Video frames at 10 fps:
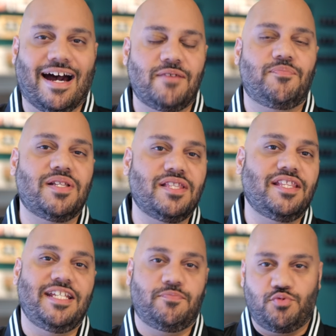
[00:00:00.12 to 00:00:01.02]
how to
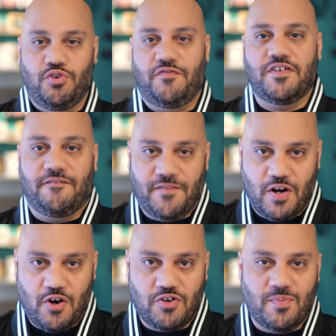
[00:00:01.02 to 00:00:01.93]
police-proof your
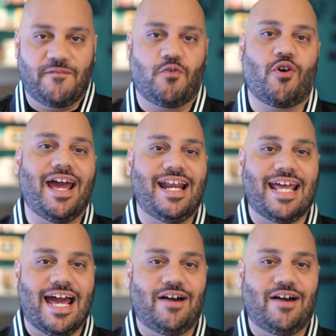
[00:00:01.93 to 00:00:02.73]
phone before heading